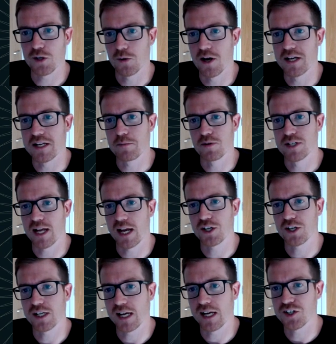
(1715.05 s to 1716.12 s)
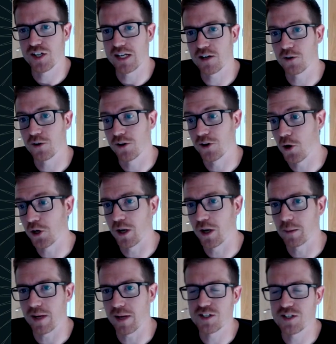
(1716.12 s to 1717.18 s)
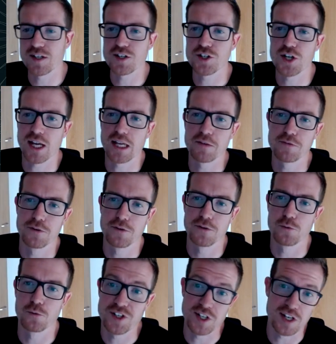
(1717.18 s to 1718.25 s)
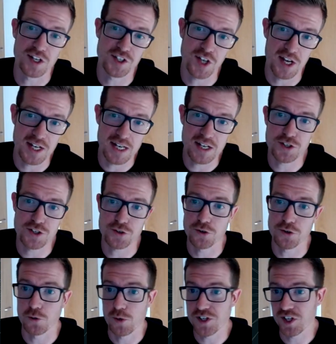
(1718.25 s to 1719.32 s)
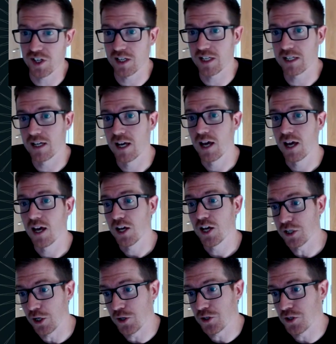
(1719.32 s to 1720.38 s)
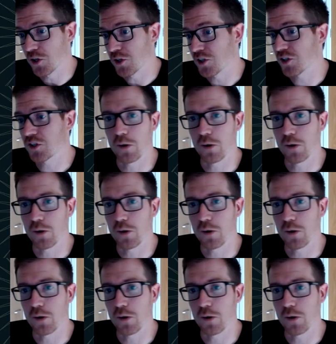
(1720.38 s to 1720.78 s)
So ID protection kicks in on an ongoing basis, checking for risky sign-ins or risky users.